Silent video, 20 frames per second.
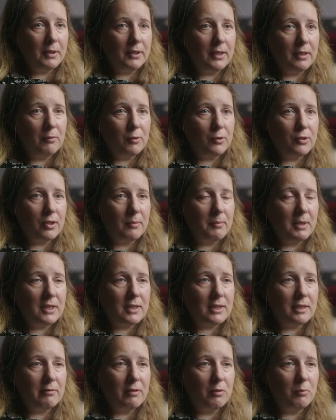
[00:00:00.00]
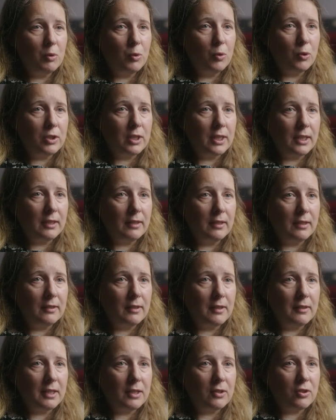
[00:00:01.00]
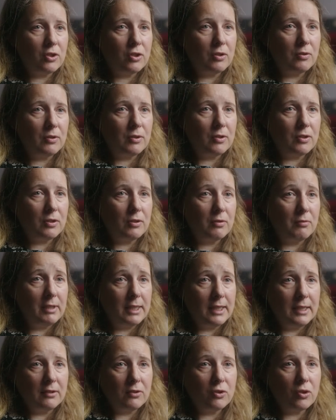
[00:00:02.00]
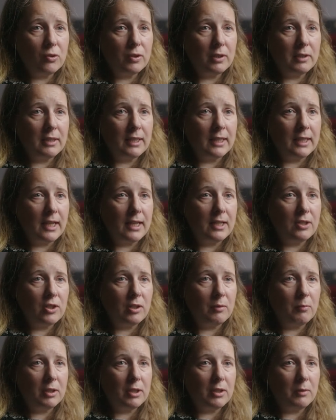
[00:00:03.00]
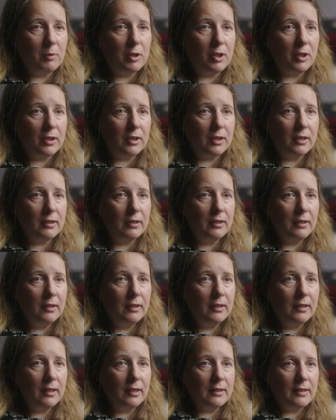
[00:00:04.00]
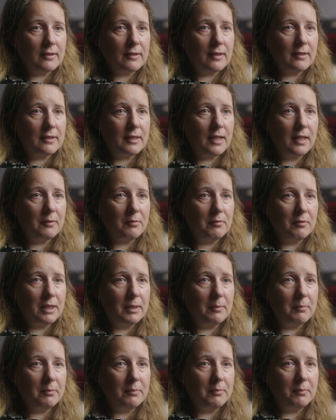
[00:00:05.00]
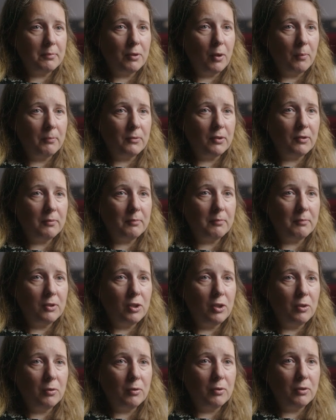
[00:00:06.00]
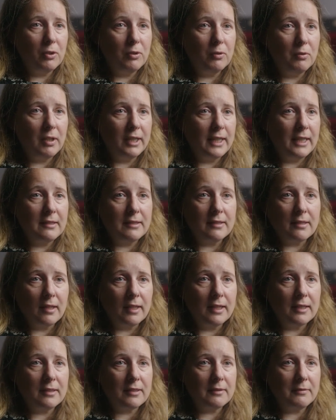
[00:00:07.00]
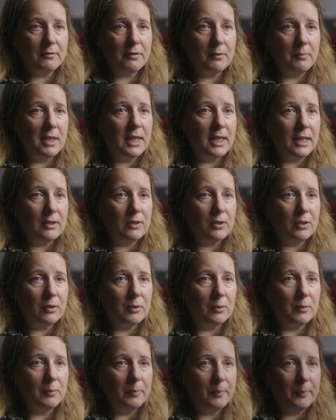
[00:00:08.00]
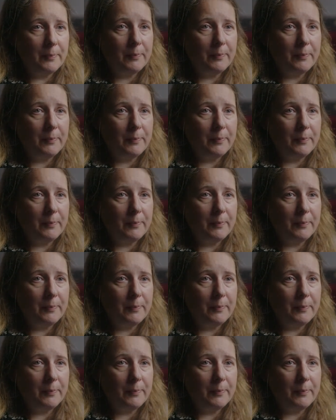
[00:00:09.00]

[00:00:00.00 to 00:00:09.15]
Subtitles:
But they're also immensely rewarding, and I think students do really enjoy engaging with the work. And as I said, really prompt new insights for me too.